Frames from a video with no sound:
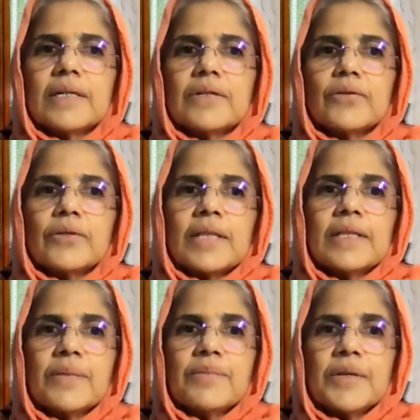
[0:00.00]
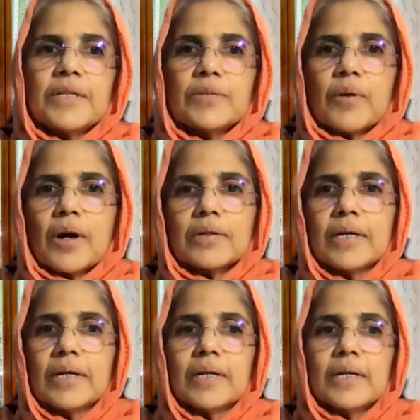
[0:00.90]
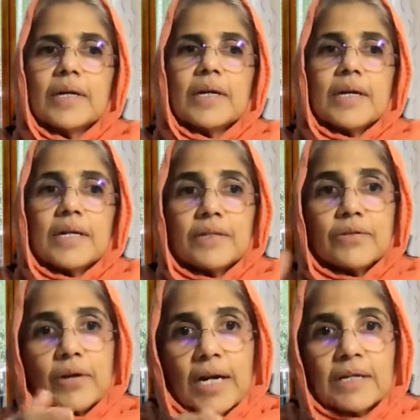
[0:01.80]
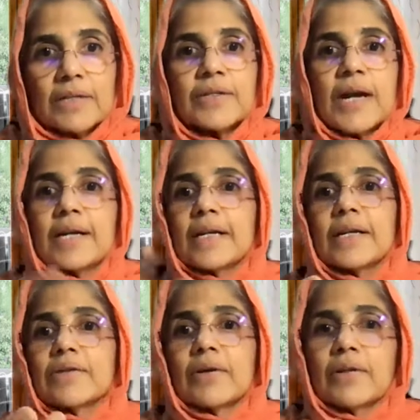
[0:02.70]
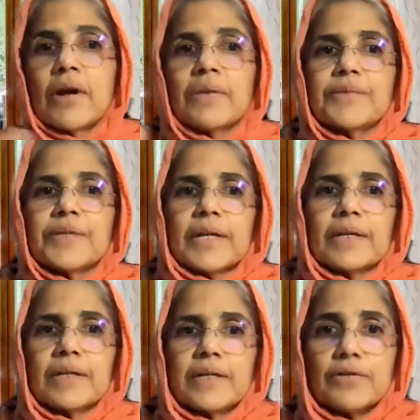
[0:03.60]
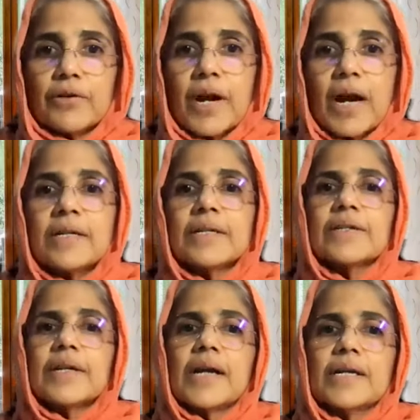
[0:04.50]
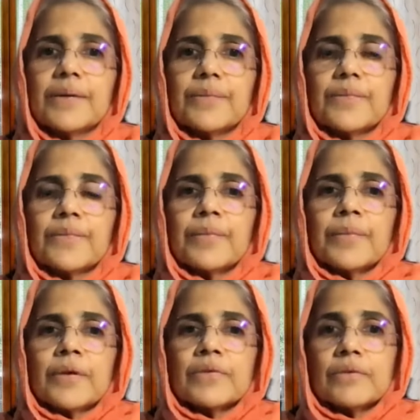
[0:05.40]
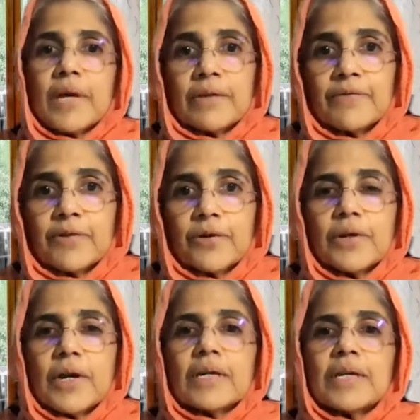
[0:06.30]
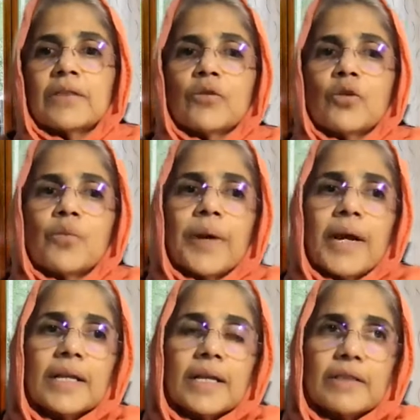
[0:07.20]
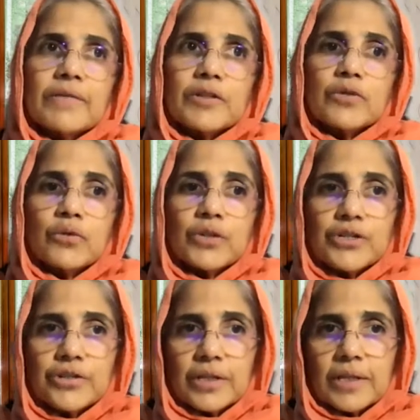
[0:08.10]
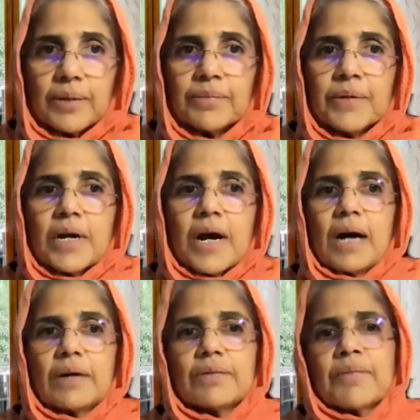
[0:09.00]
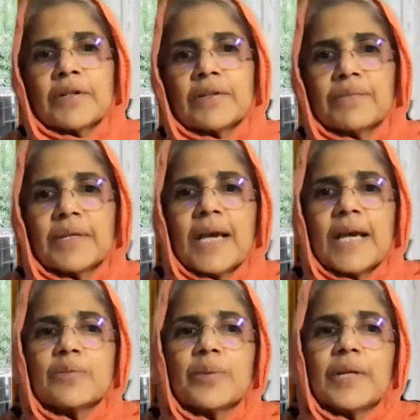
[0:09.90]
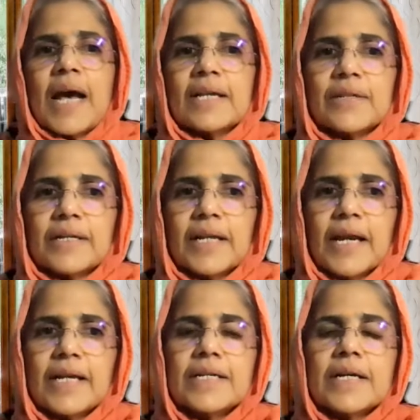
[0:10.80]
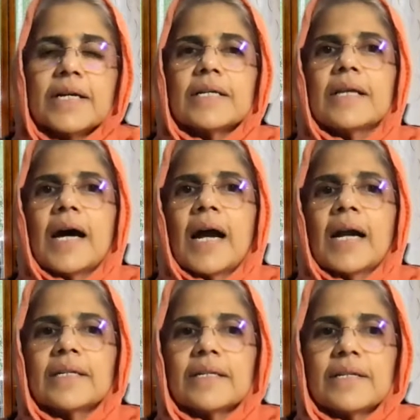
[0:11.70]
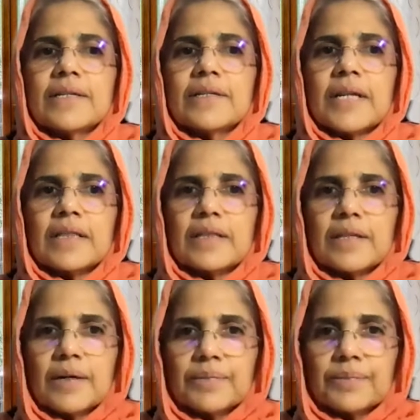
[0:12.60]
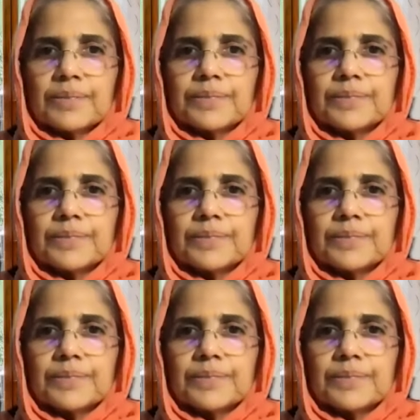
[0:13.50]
So, Satyam means what? It is your understanding, it's not an object, it's your understanding. So, therefore, yad rupena yad vastu nishchitam, however, something has been ascertained, that is Satyam.